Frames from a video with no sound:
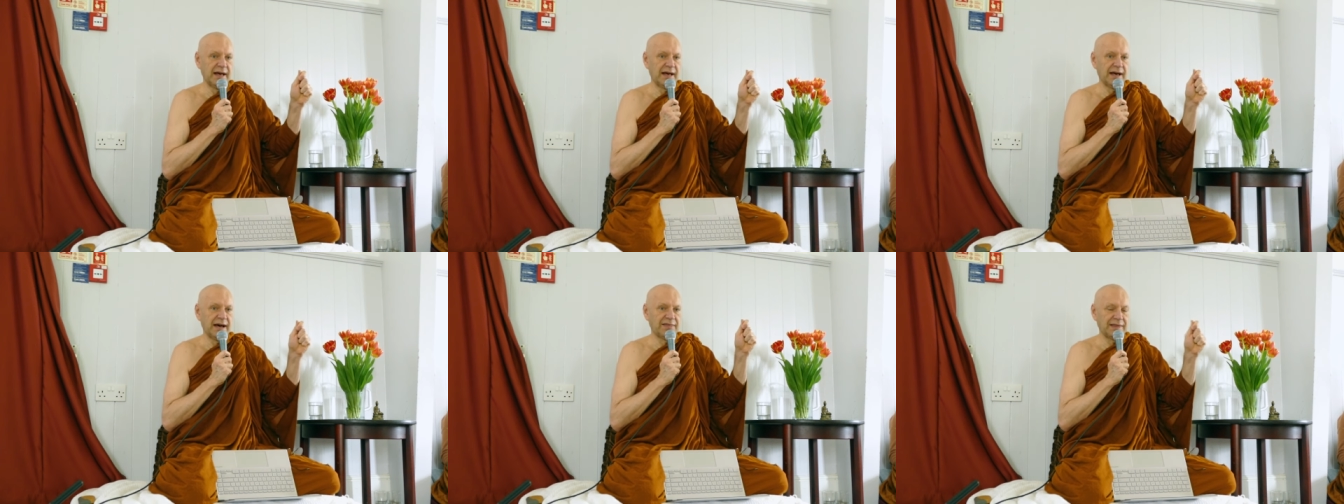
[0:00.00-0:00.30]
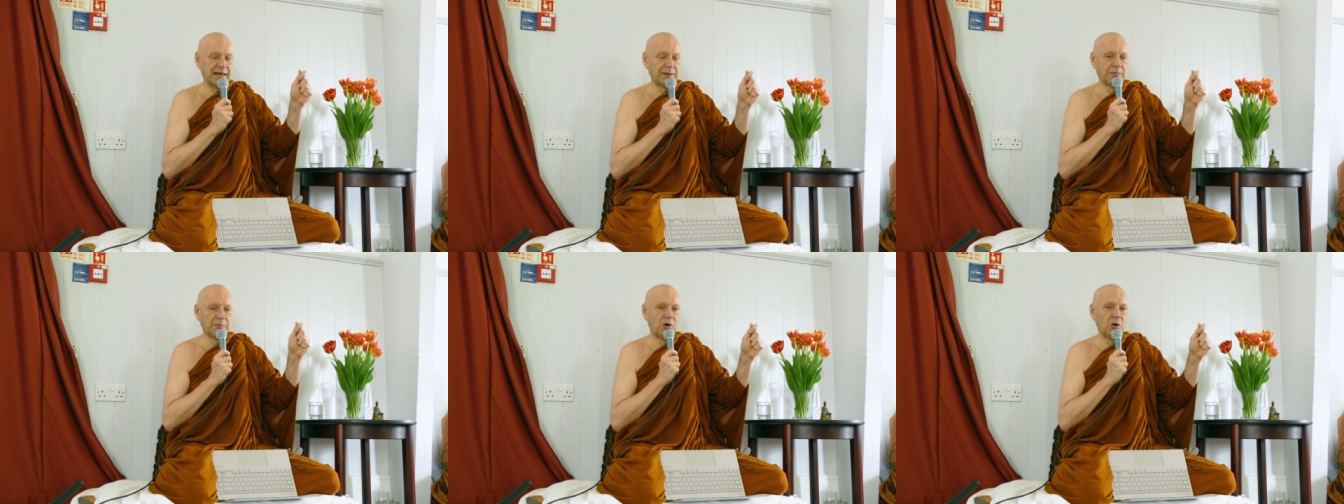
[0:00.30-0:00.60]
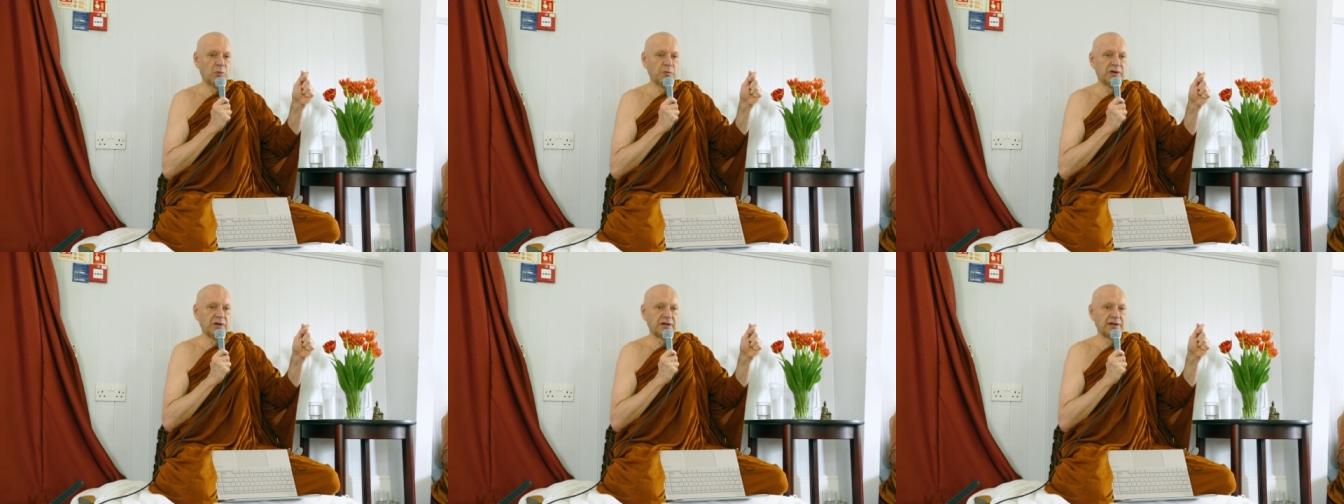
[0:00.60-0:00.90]
at that
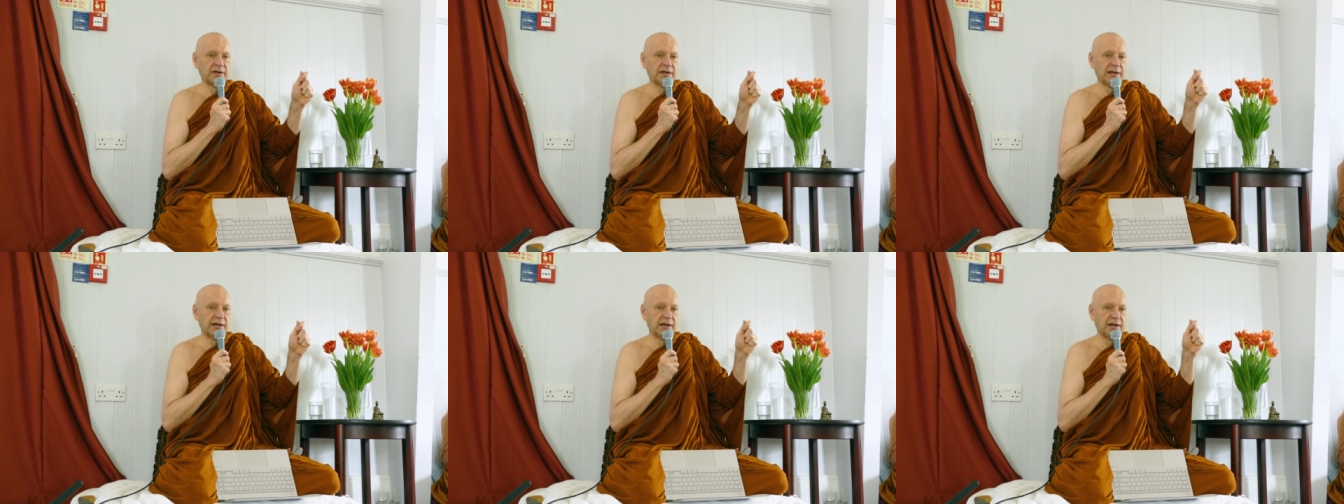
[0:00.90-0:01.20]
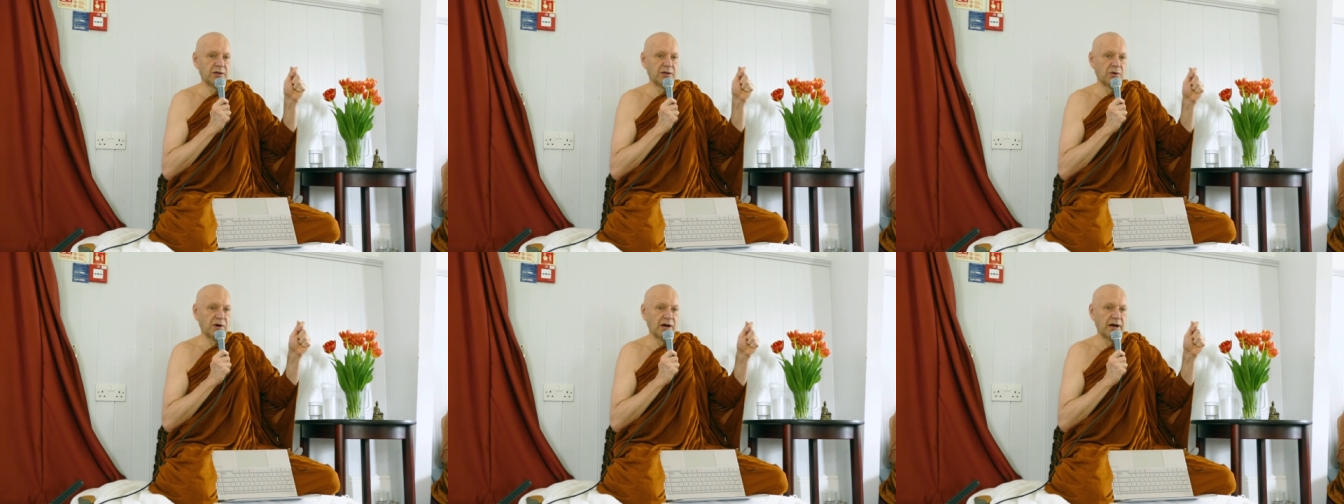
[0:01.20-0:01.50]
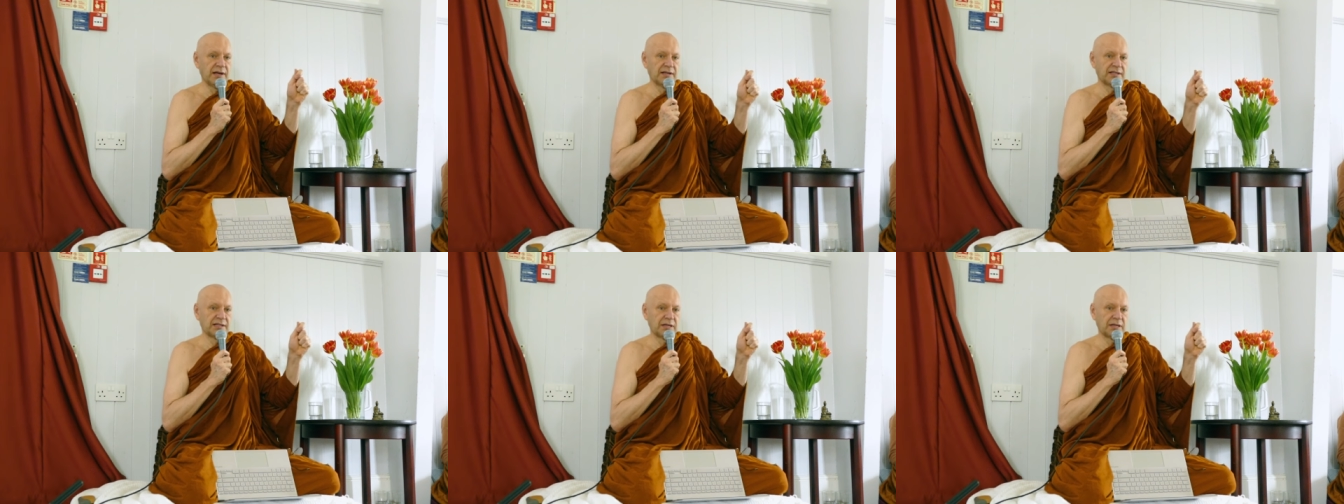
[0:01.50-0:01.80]
moment you're
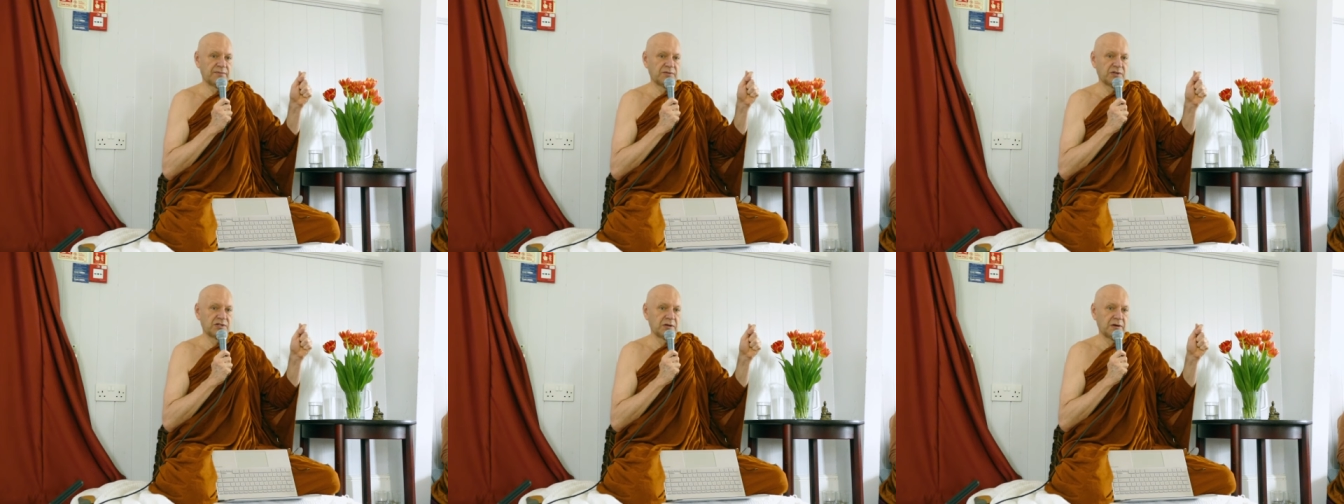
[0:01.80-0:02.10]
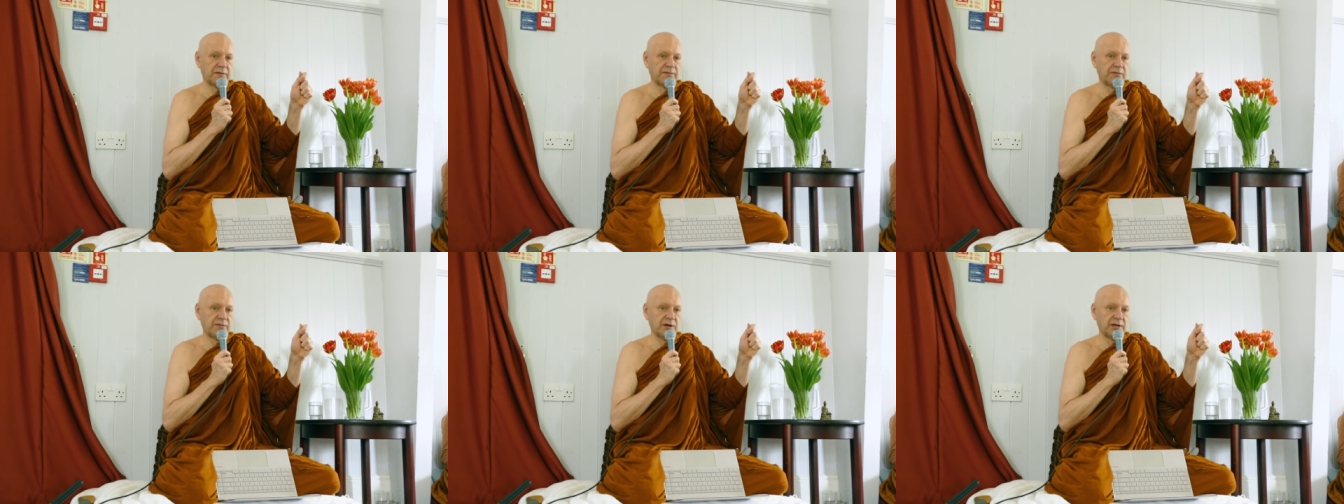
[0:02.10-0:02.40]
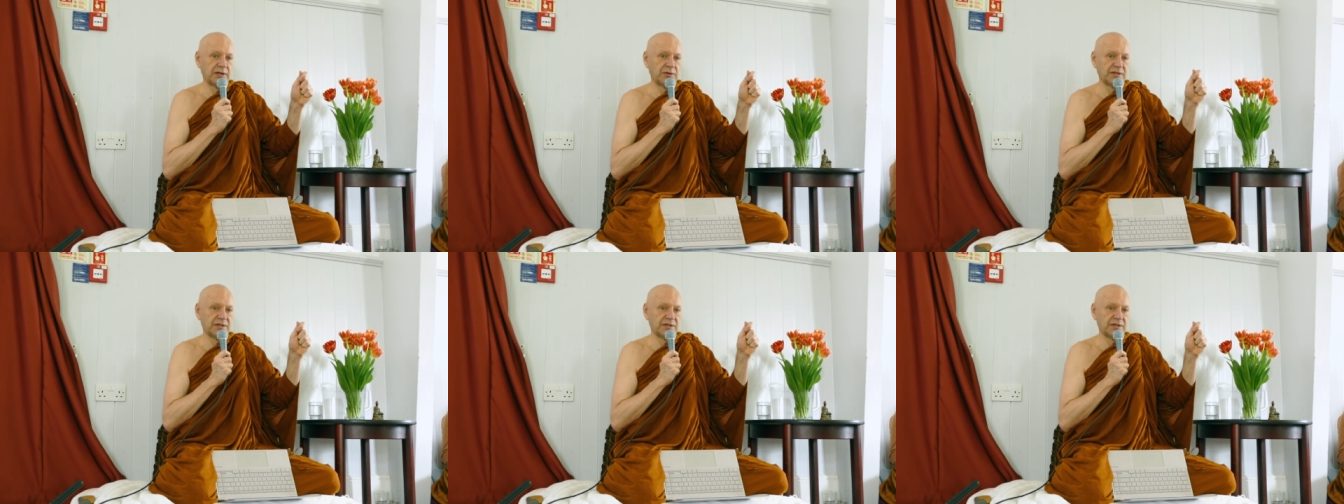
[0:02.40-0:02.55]
asking for suffering.